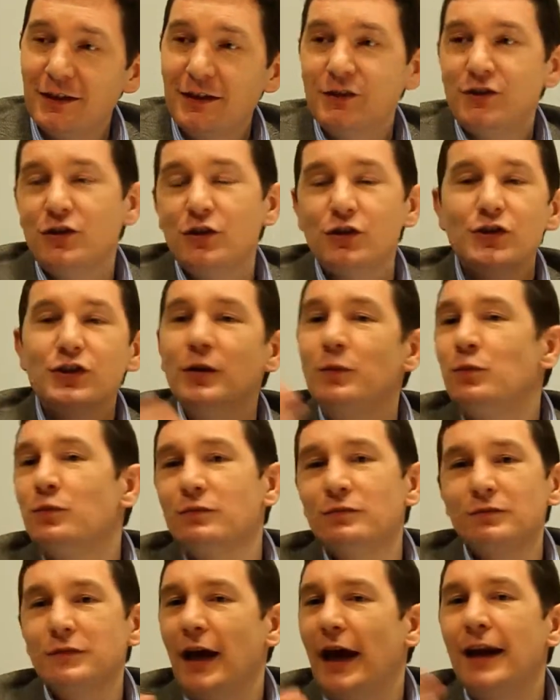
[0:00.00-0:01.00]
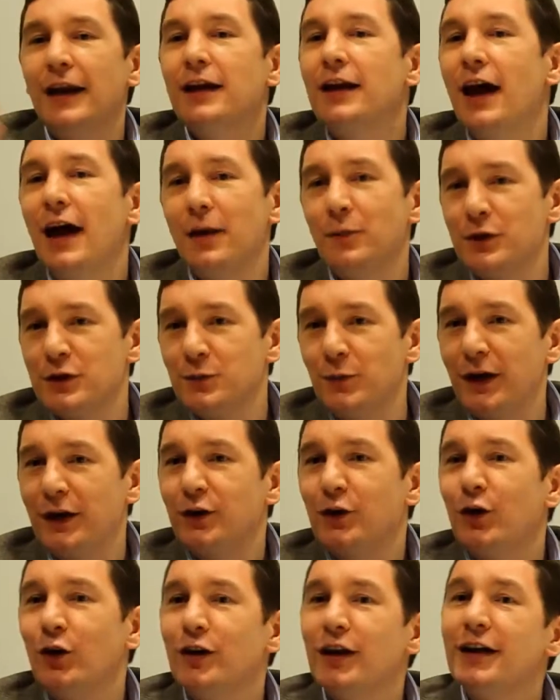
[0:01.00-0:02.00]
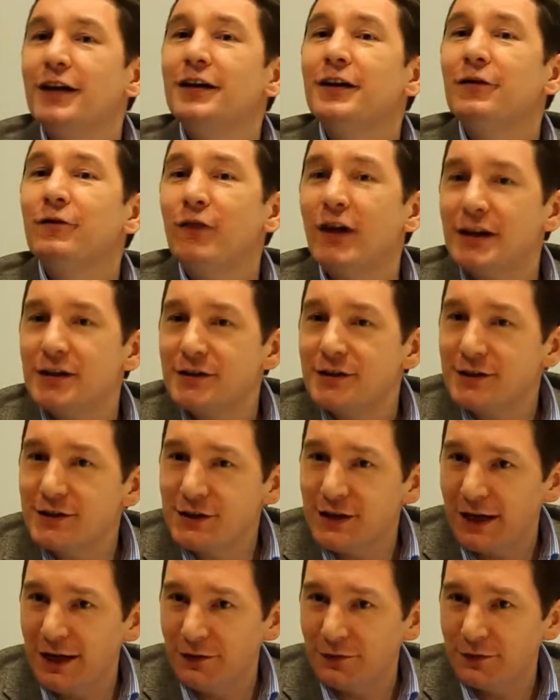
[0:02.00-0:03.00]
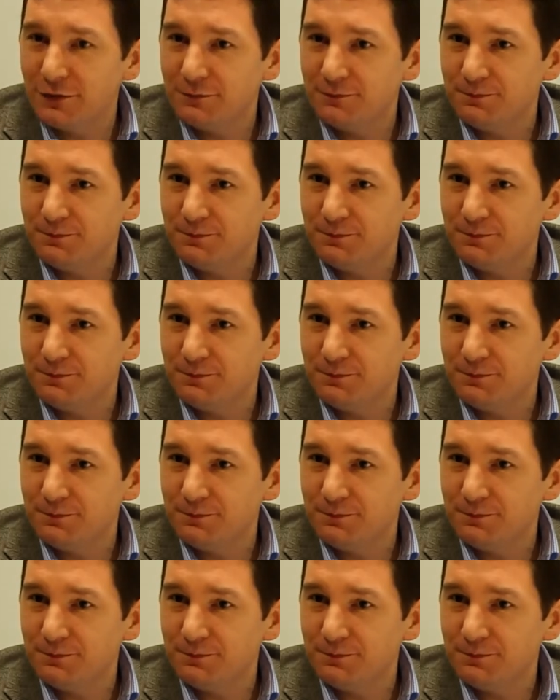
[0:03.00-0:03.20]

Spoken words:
So an economist might call that an invest to save.